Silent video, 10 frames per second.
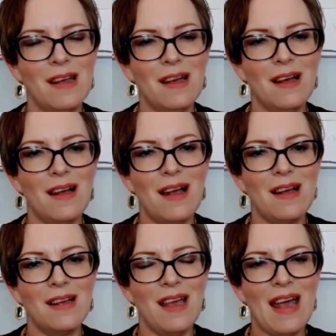
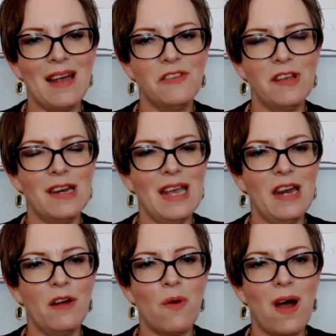
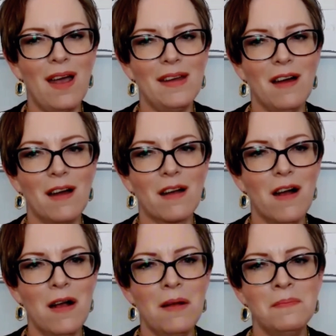
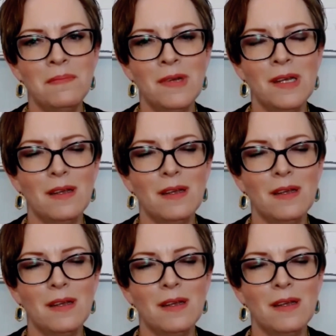assetnoi.com.